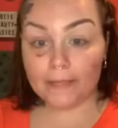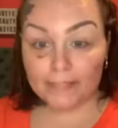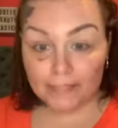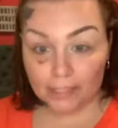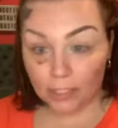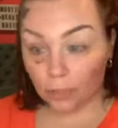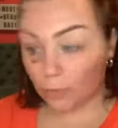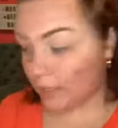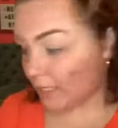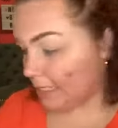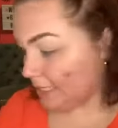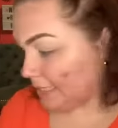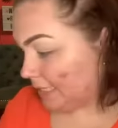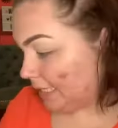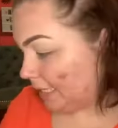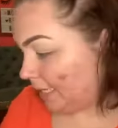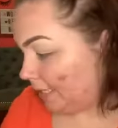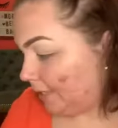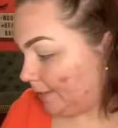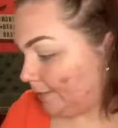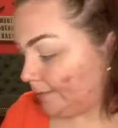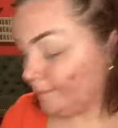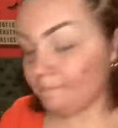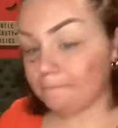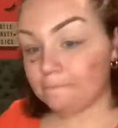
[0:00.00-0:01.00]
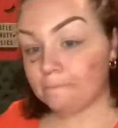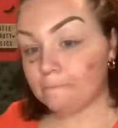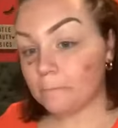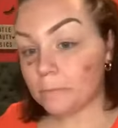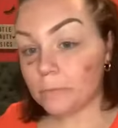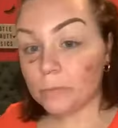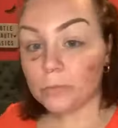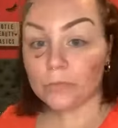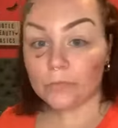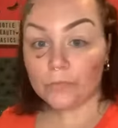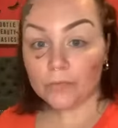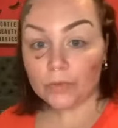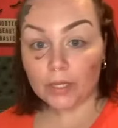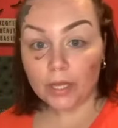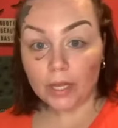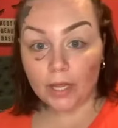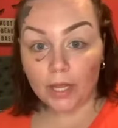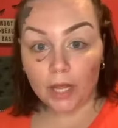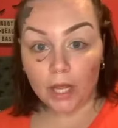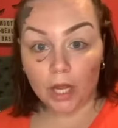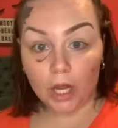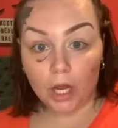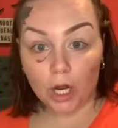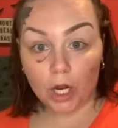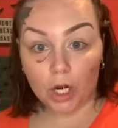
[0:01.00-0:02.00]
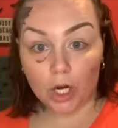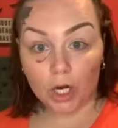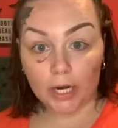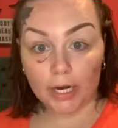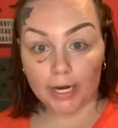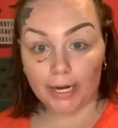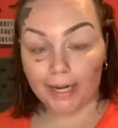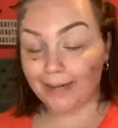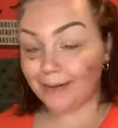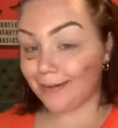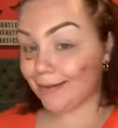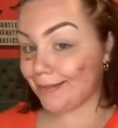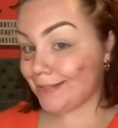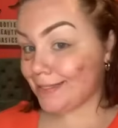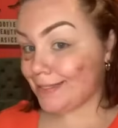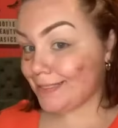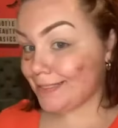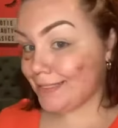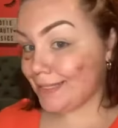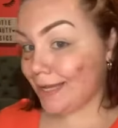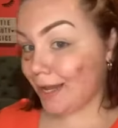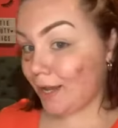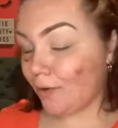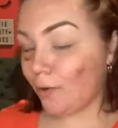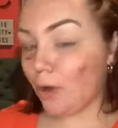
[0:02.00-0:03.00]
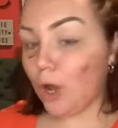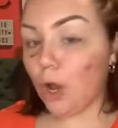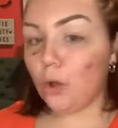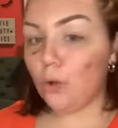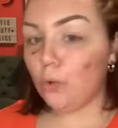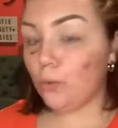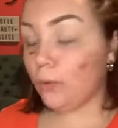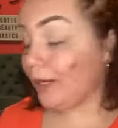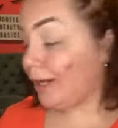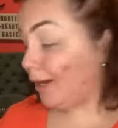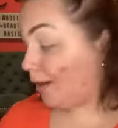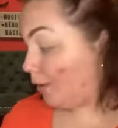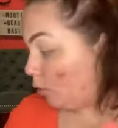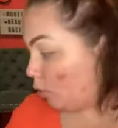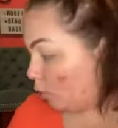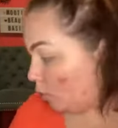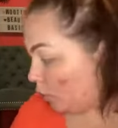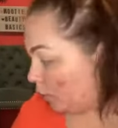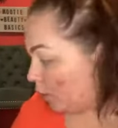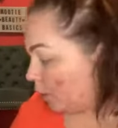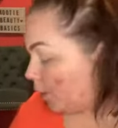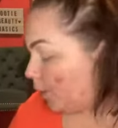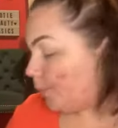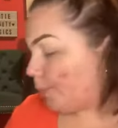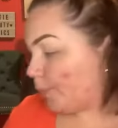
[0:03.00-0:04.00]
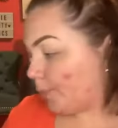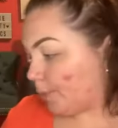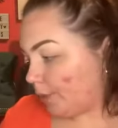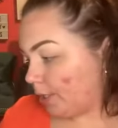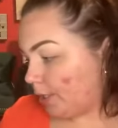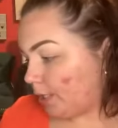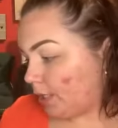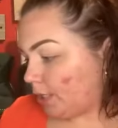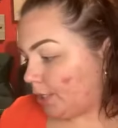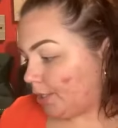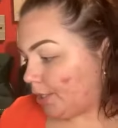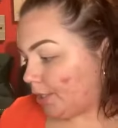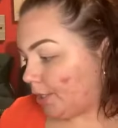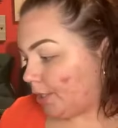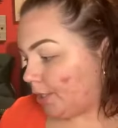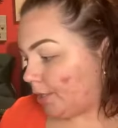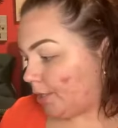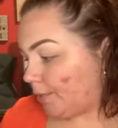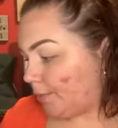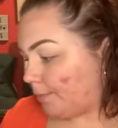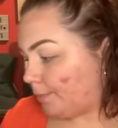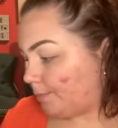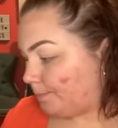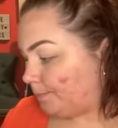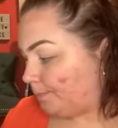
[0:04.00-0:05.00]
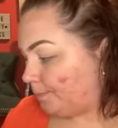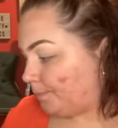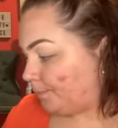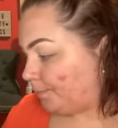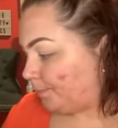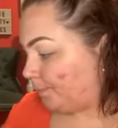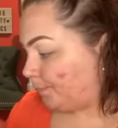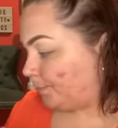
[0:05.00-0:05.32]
So excited. All right. So, oh, and I ordered a pretty, um,